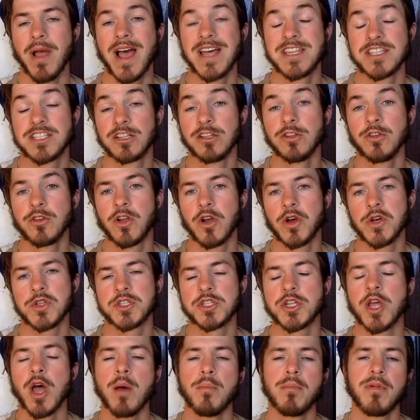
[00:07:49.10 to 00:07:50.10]
glucose,
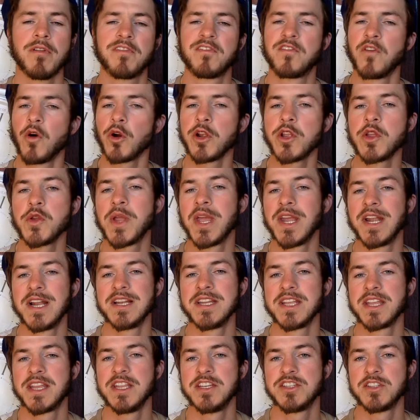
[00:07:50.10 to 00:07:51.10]
before you get
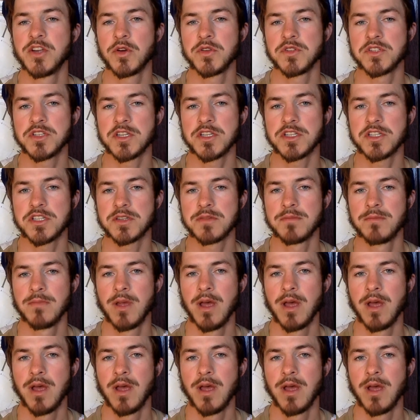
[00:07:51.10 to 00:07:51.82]
into ketosis.